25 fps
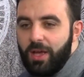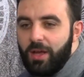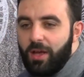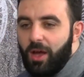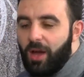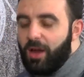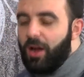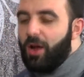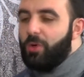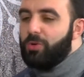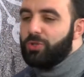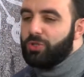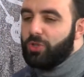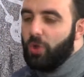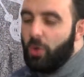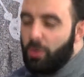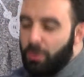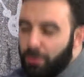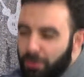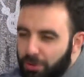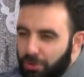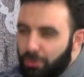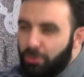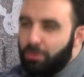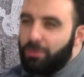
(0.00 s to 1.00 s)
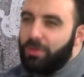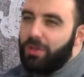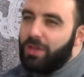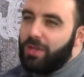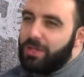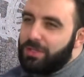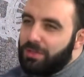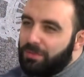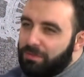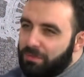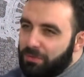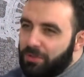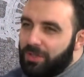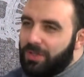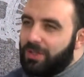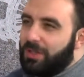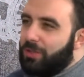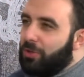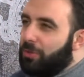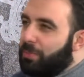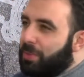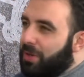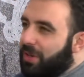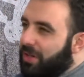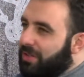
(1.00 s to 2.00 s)
And I was going through this for a
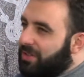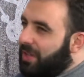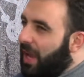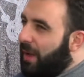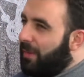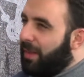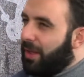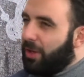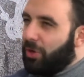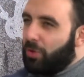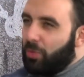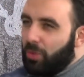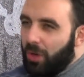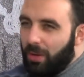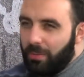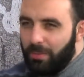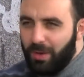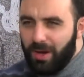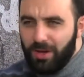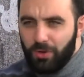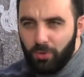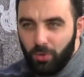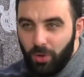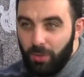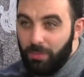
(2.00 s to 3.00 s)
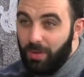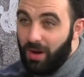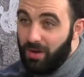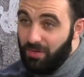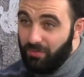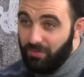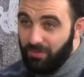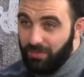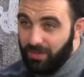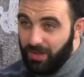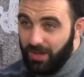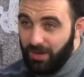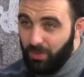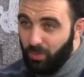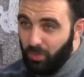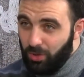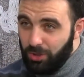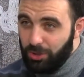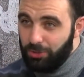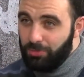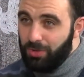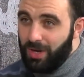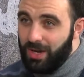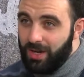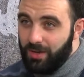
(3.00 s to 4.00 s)
little period of time, like, who am I, like,
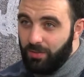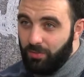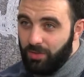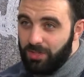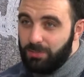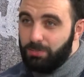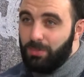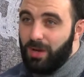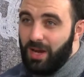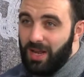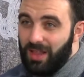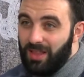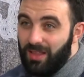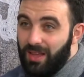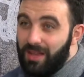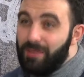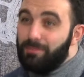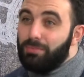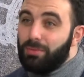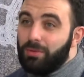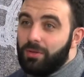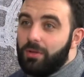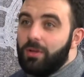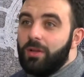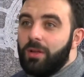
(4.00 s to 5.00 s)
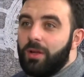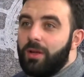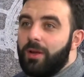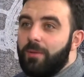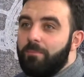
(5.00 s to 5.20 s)
what's my label,